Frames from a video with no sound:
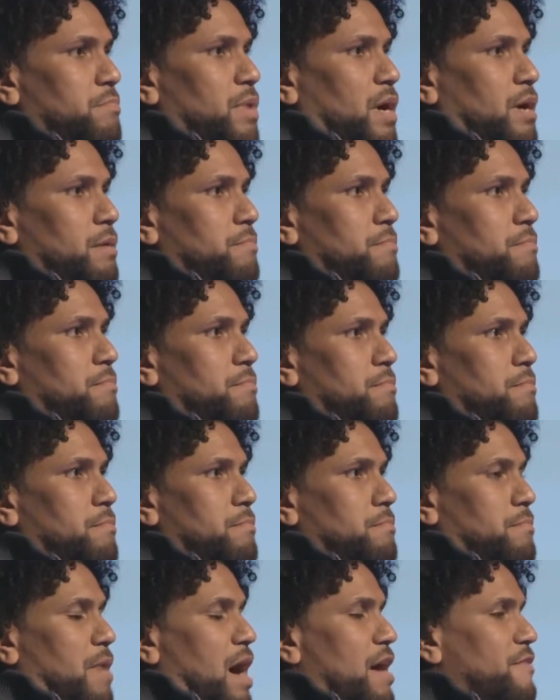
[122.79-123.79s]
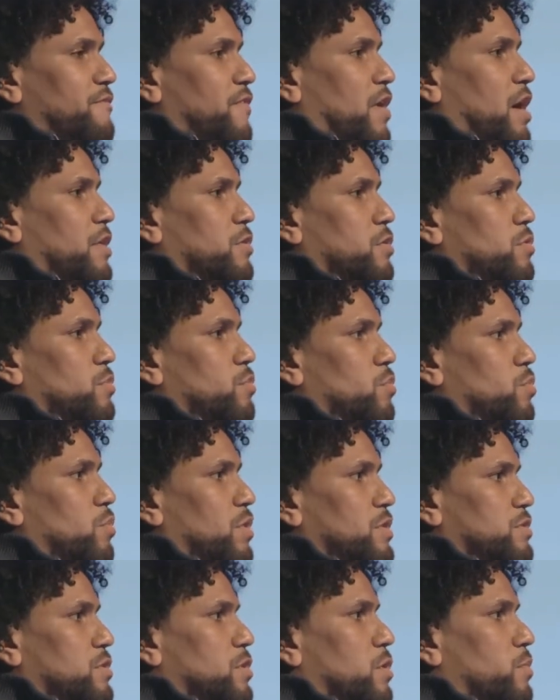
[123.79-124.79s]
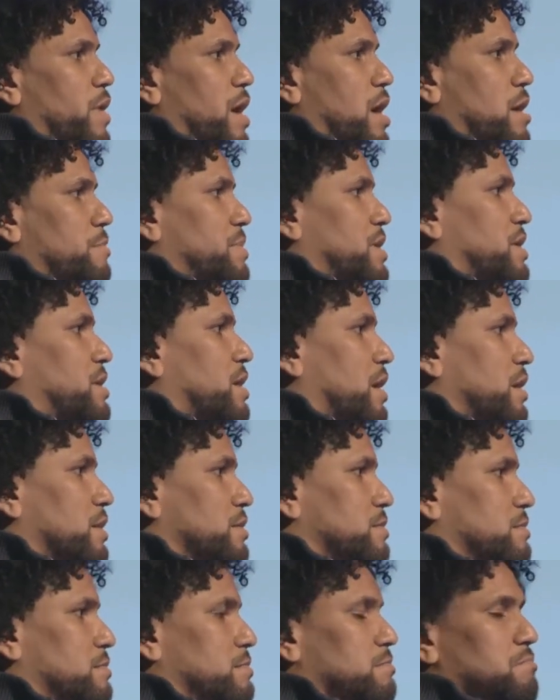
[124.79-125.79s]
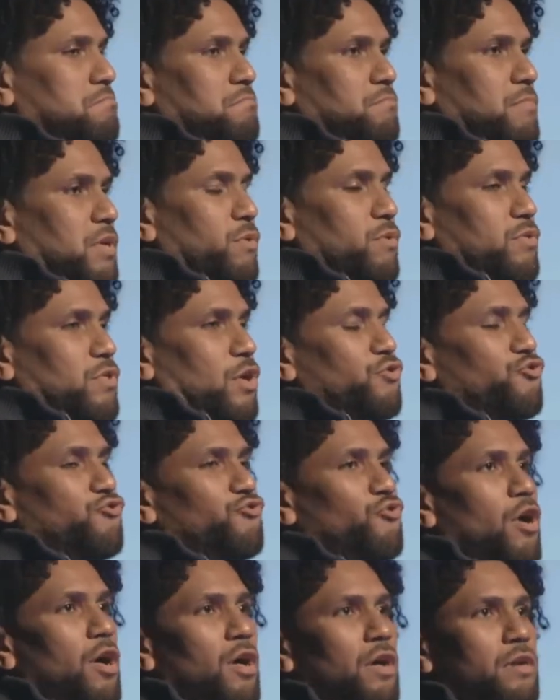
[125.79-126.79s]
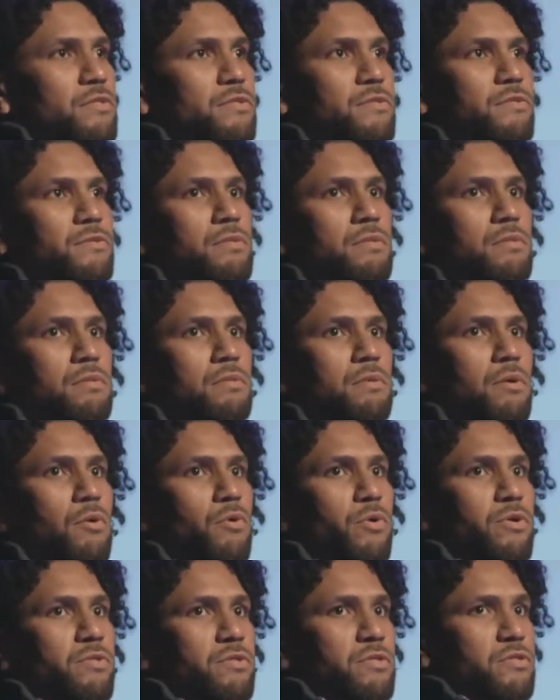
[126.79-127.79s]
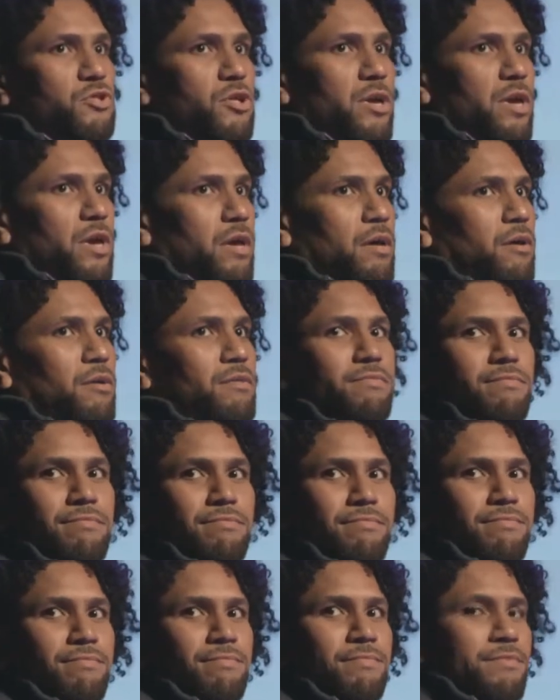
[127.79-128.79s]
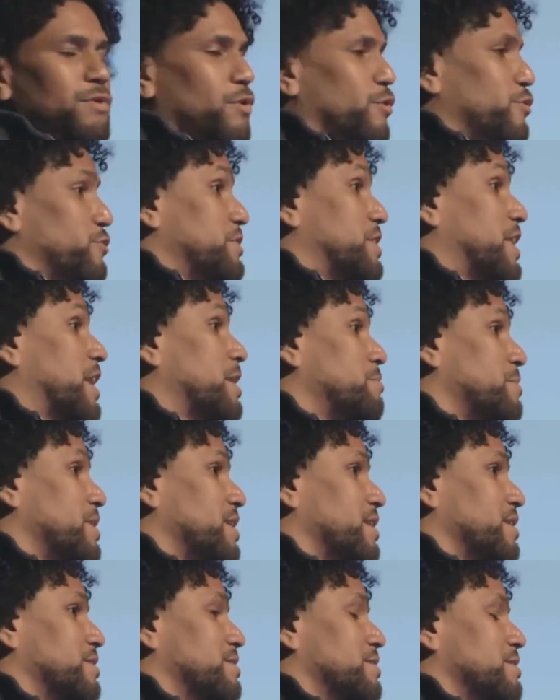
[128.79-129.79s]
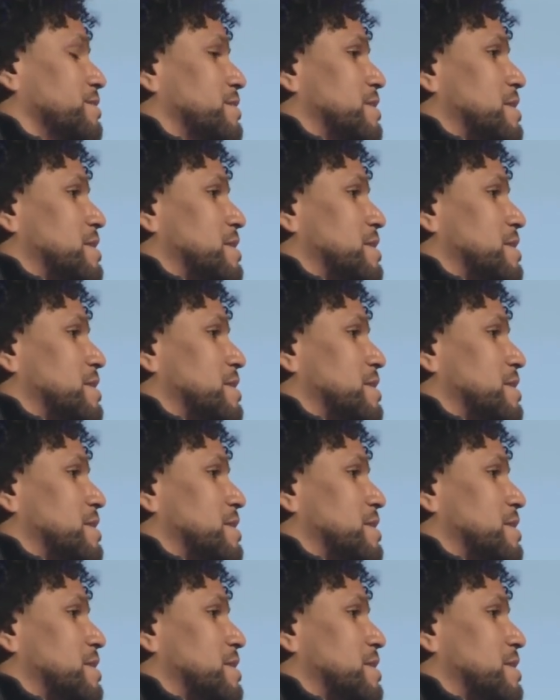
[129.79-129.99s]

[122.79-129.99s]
but my father wasn't around because he was on drugs, or he was in jail, or he's a deadbeat.